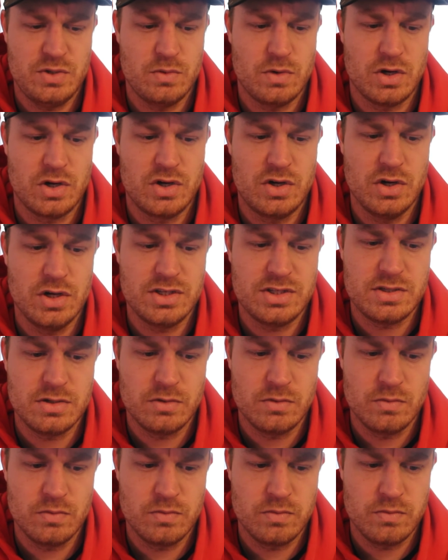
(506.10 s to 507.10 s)
are good
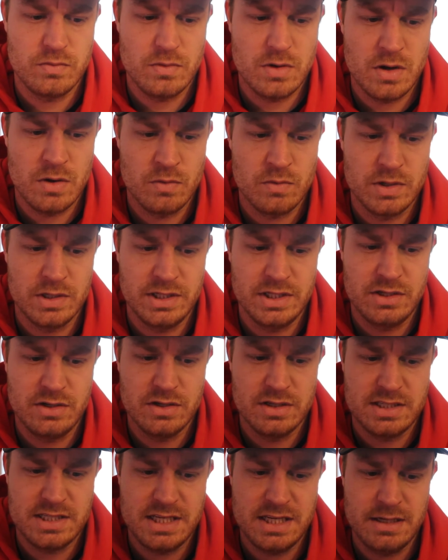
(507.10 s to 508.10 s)
to a really
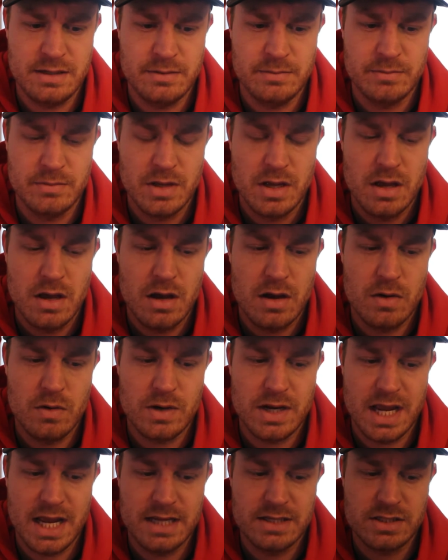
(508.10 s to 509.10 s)
good team?
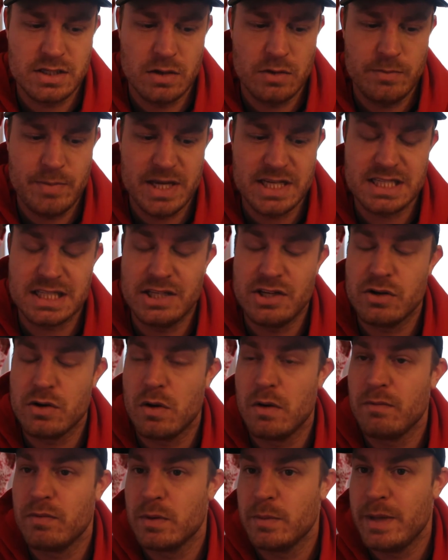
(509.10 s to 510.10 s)
Okay, so basically you're
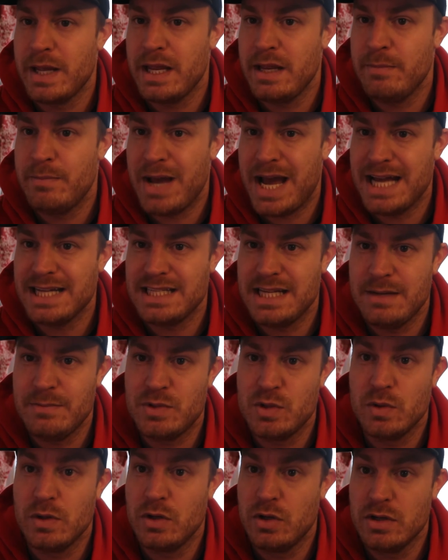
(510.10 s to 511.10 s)
going from a bad
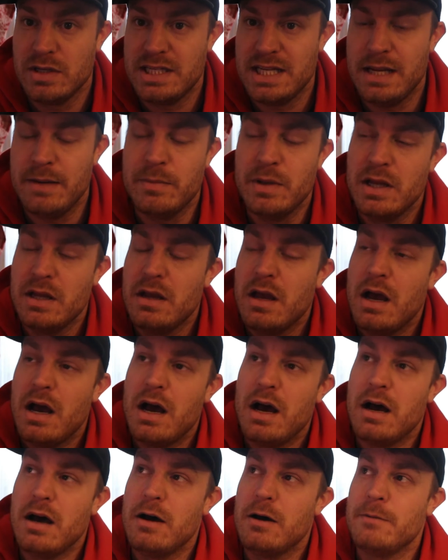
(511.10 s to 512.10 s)
team to a good team.
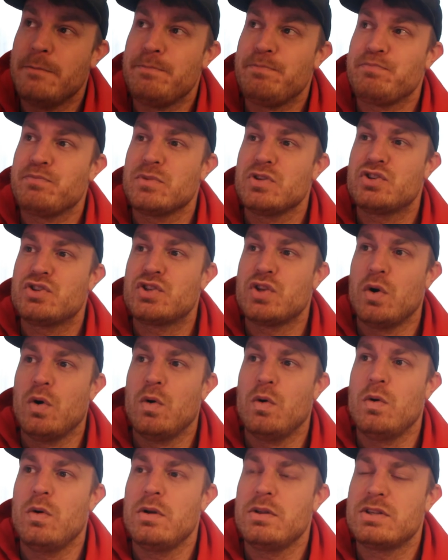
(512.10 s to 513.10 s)

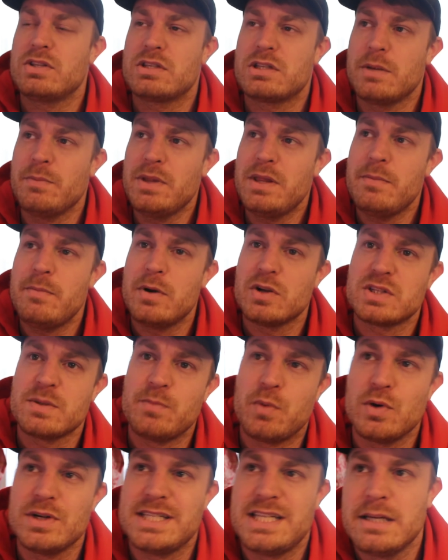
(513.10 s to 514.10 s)
So some of the most
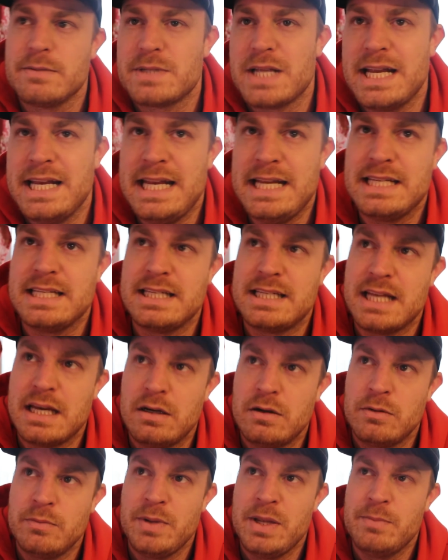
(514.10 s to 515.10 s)
important tips I need to
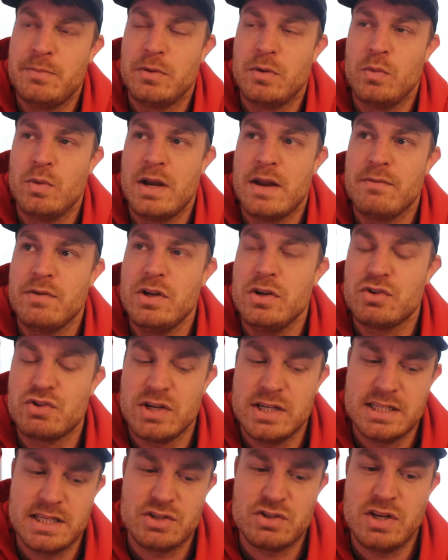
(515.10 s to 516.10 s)
tell people whenever you're
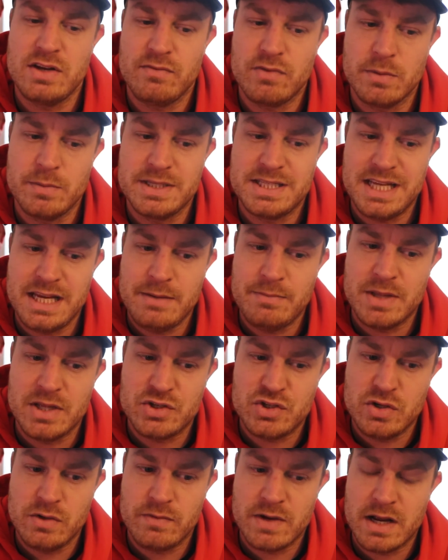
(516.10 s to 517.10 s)
transitioning from a team
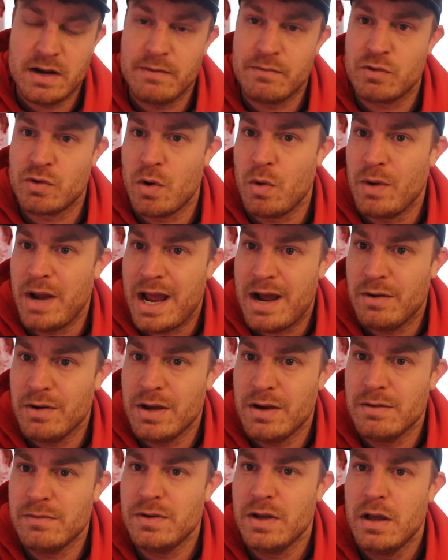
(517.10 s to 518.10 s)
that you've kind of grown out
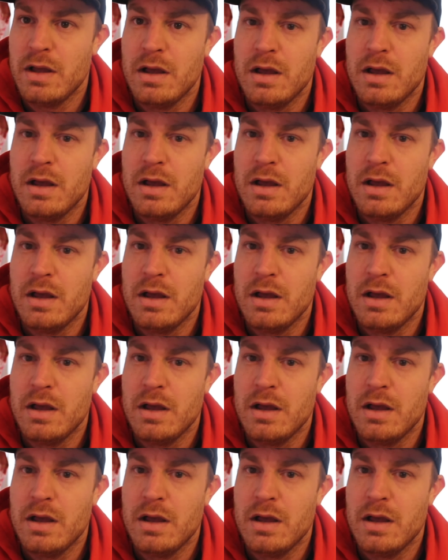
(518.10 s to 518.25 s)
of